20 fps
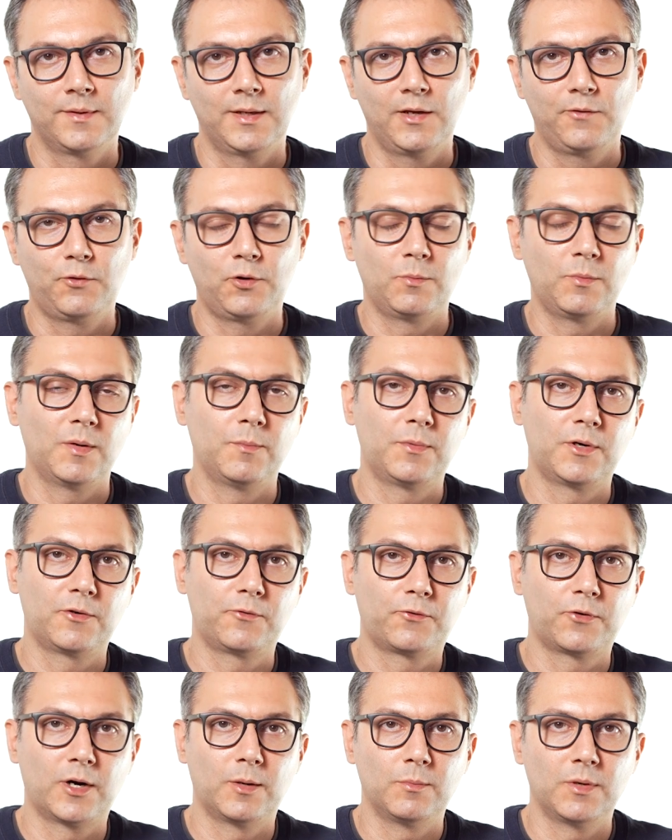If you remember
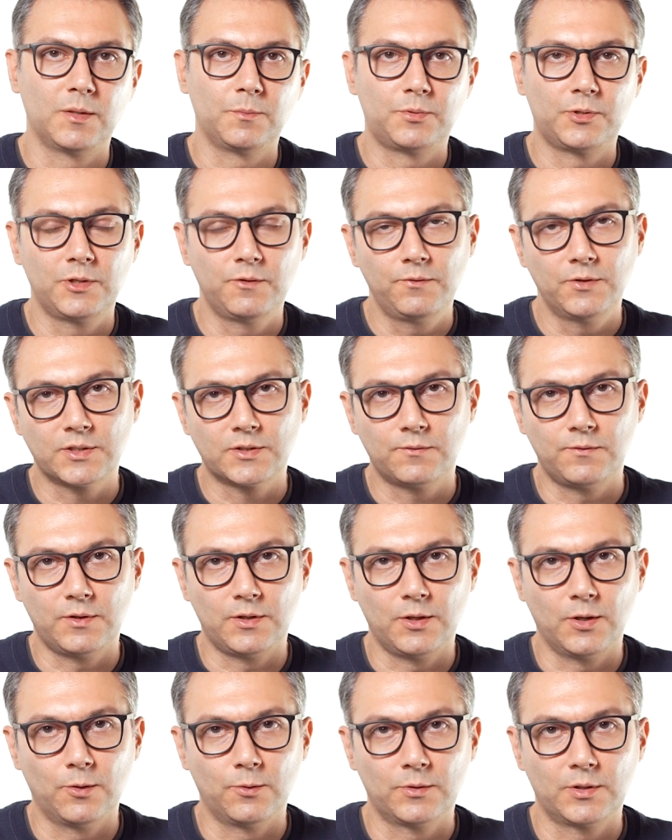from my previous
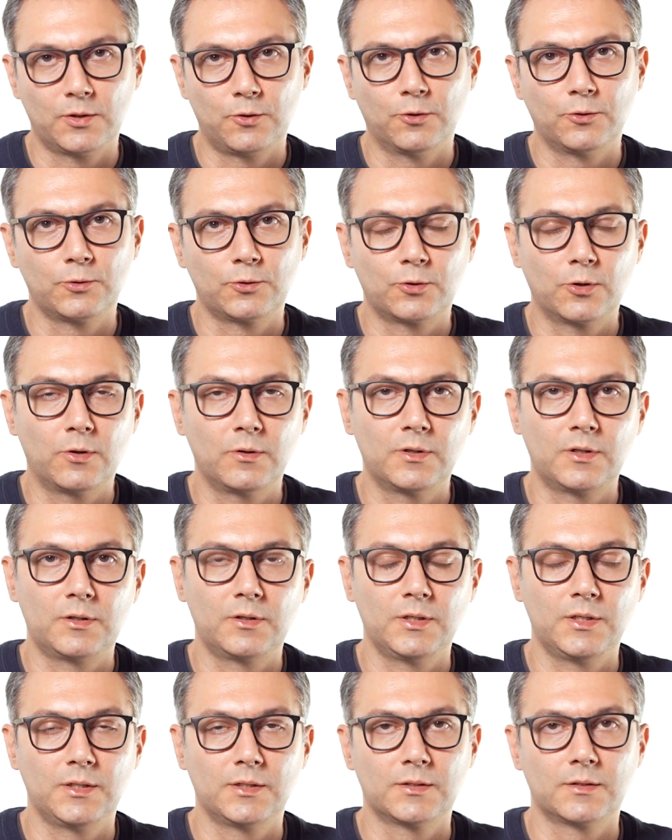video, the controller
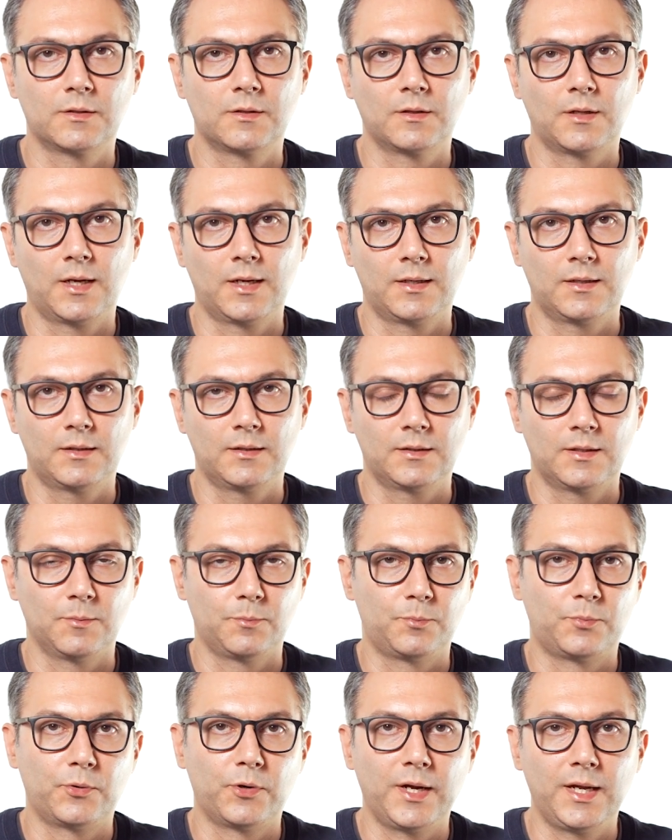is like the
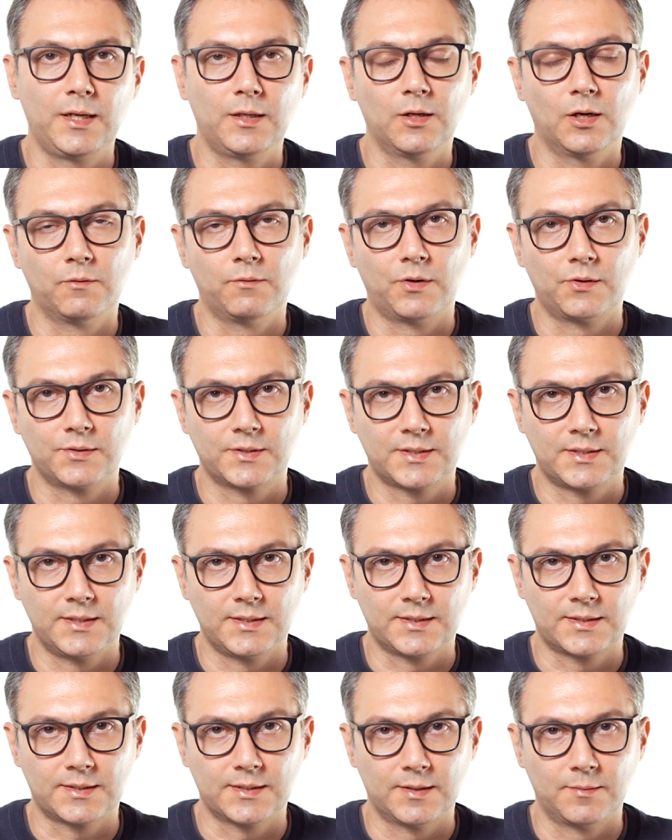brain of our
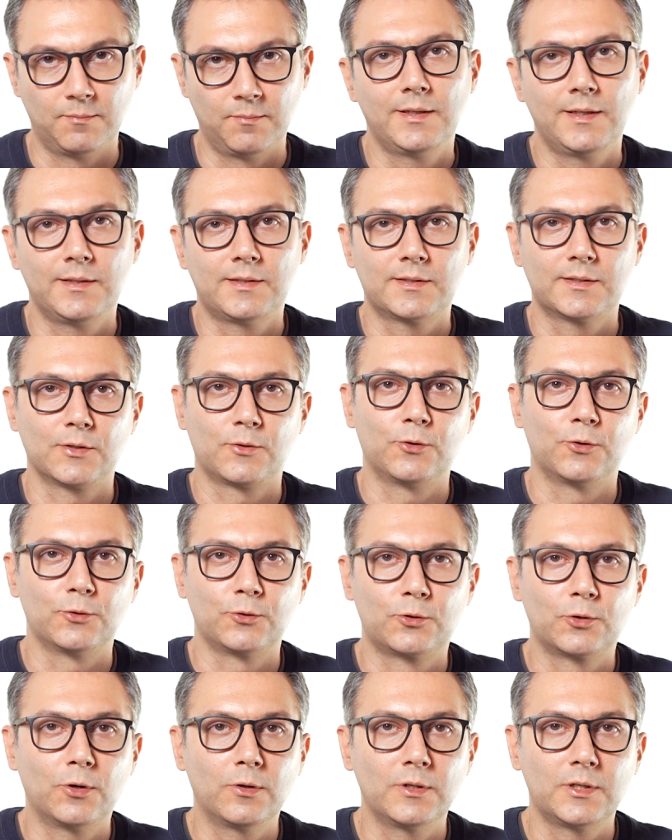system. It's the
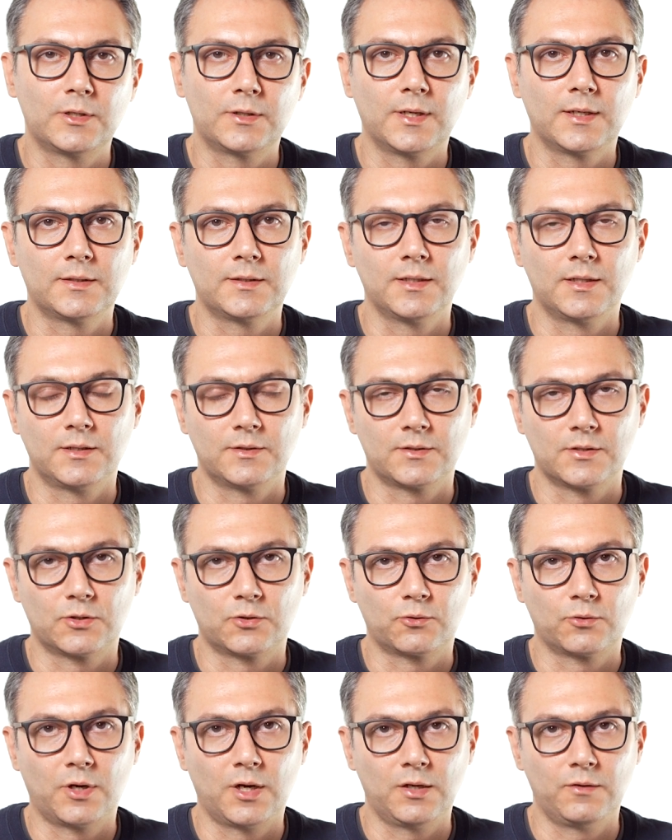controller that tells the
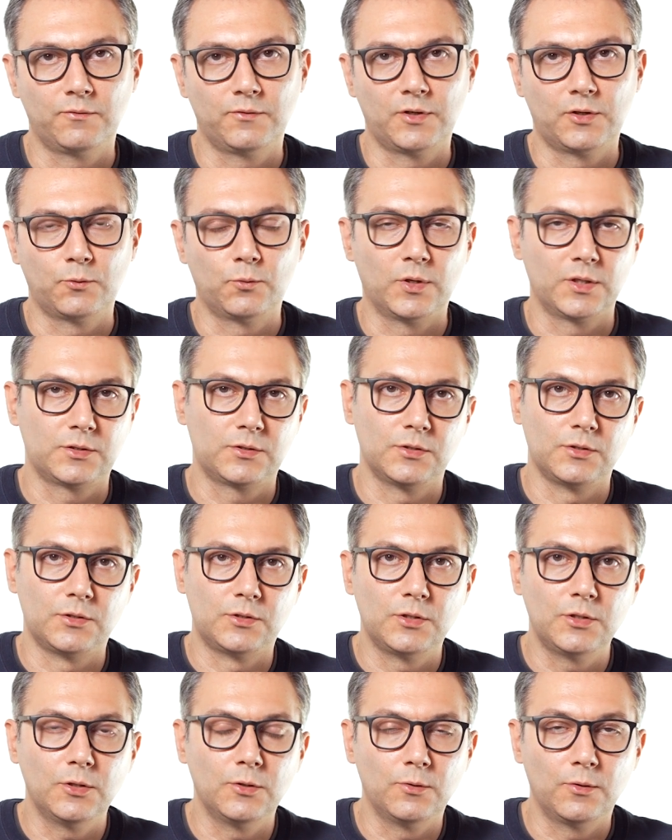driver what to
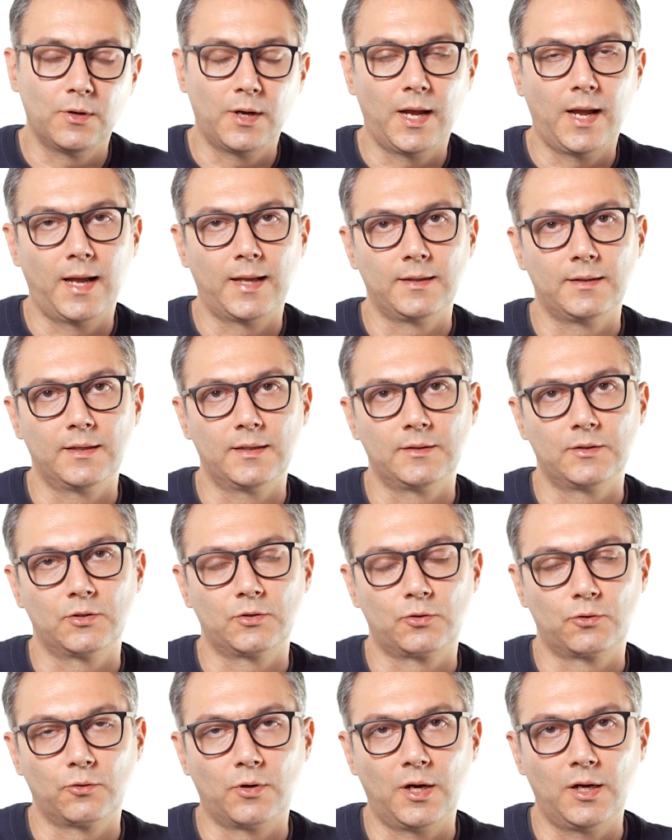do, and then the
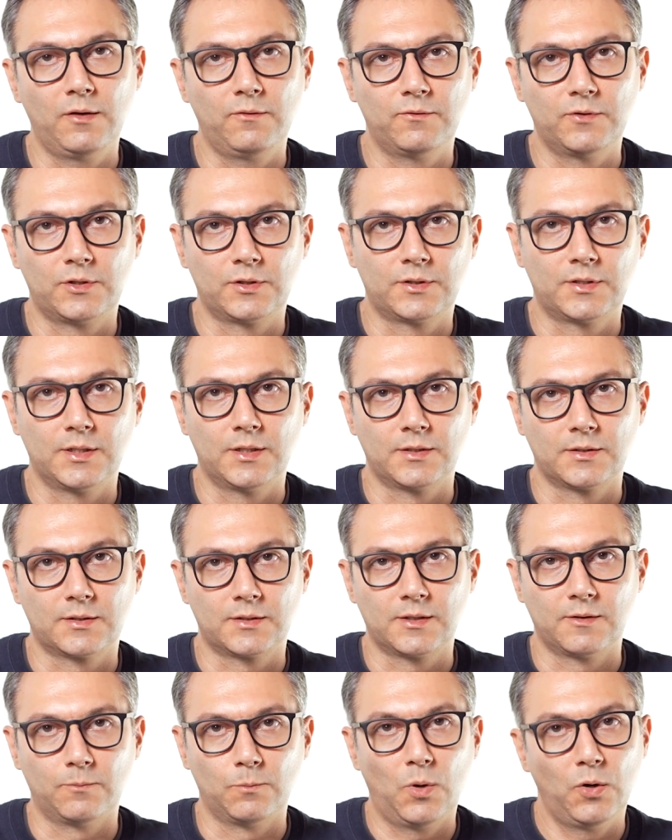driver tells
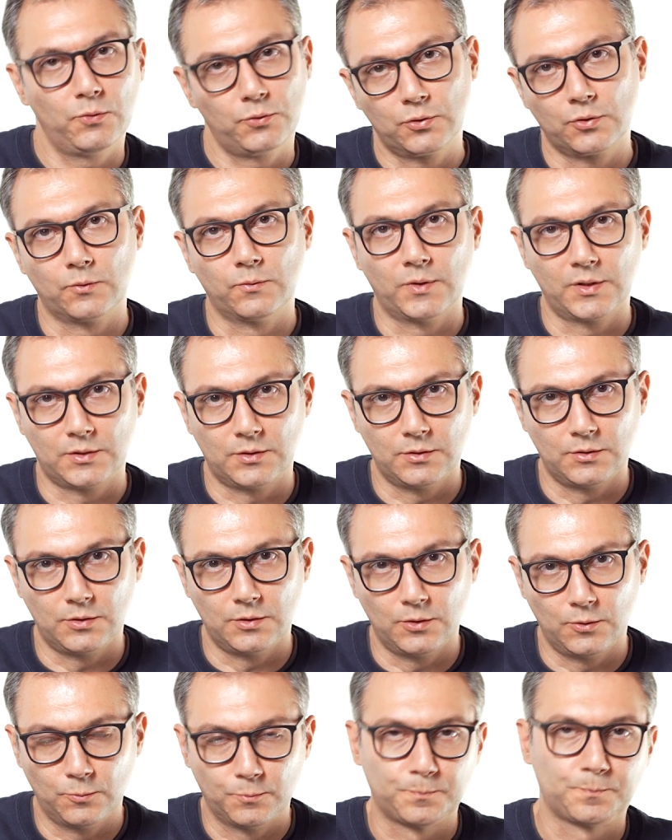the motor what to do.